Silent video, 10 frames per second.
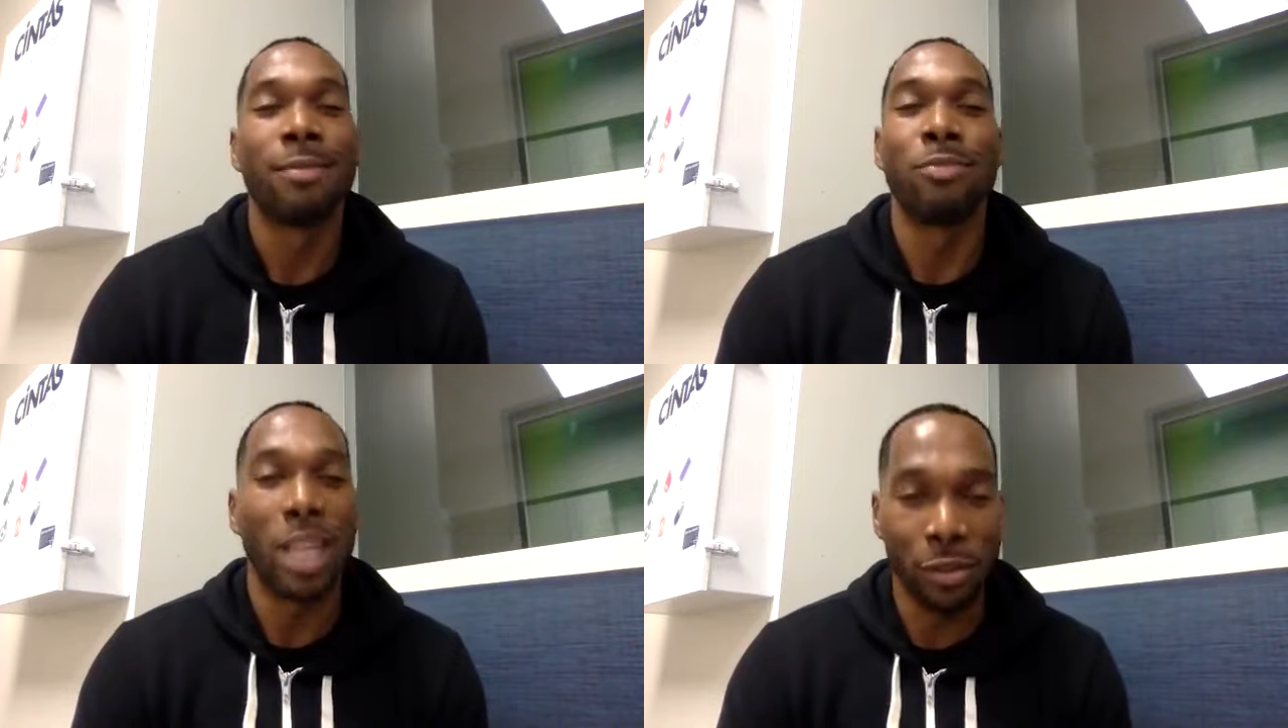
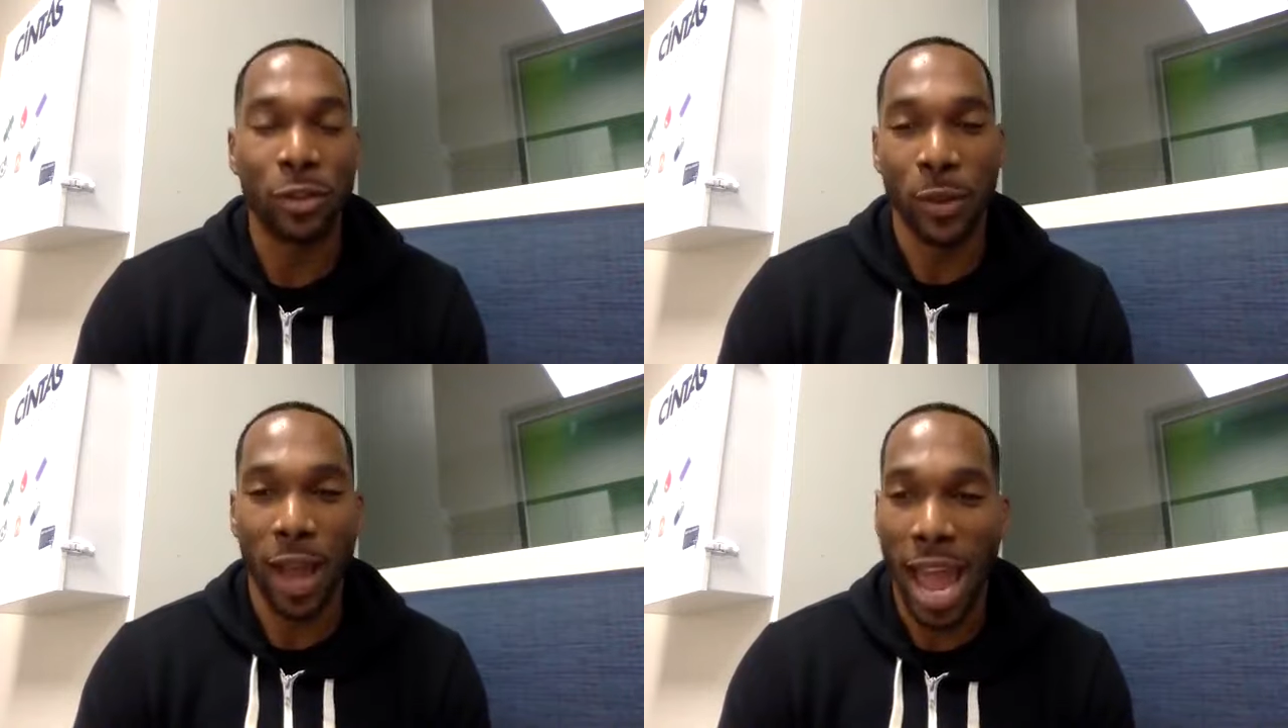If
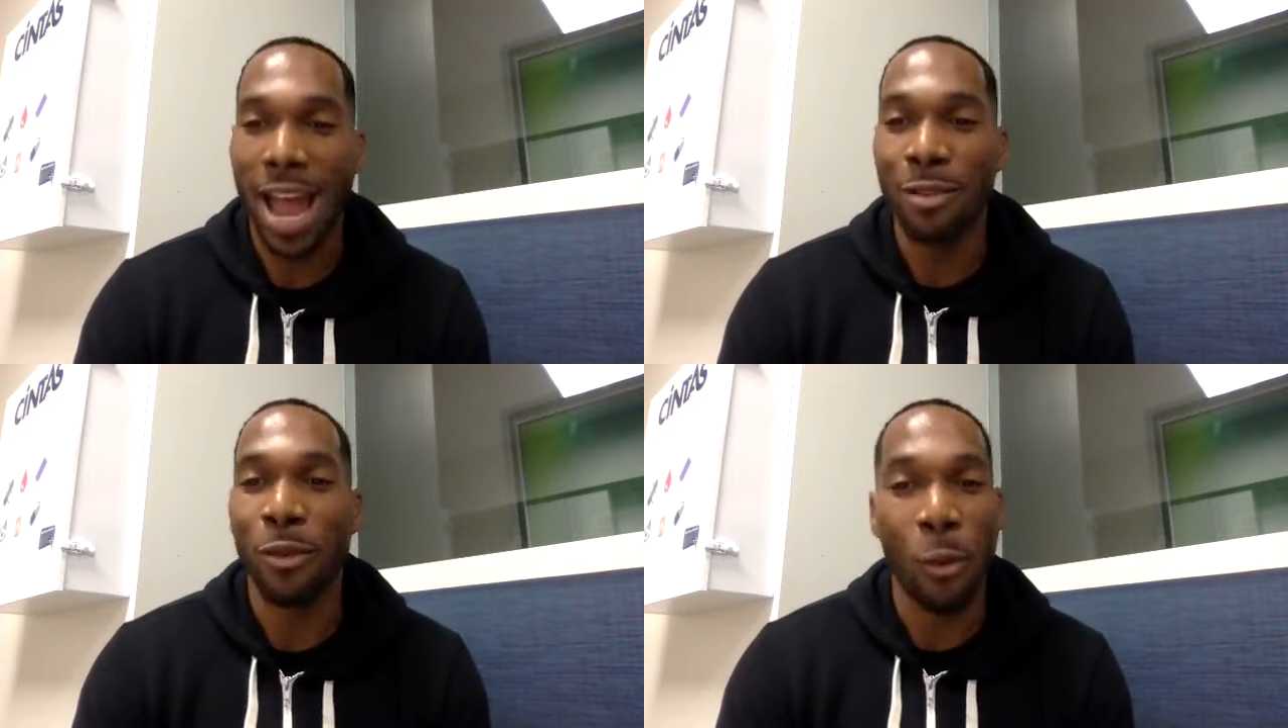you
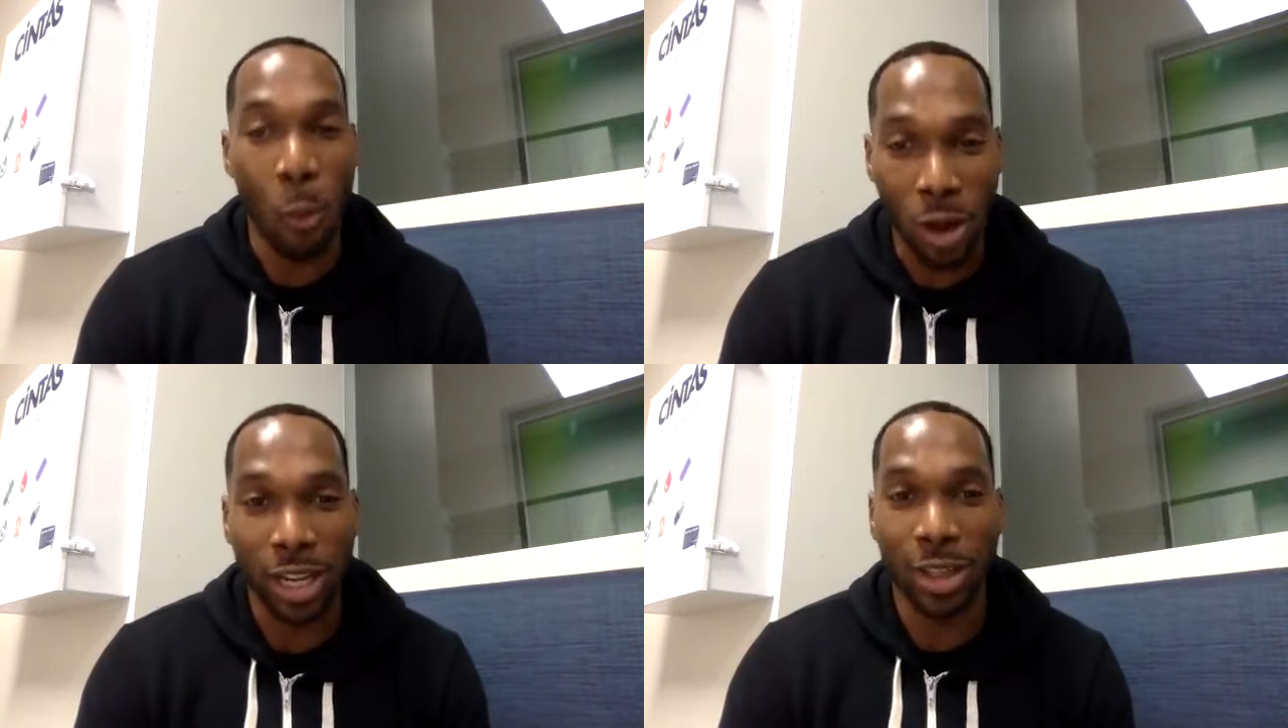have
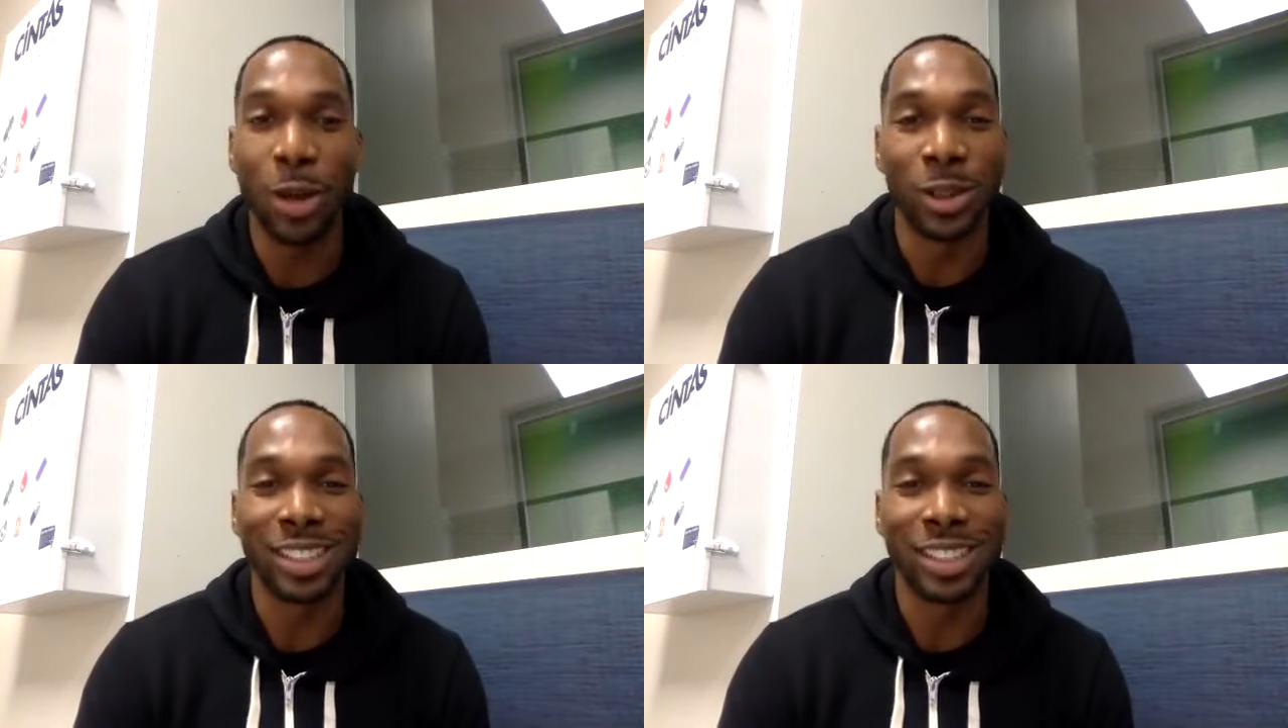one of those,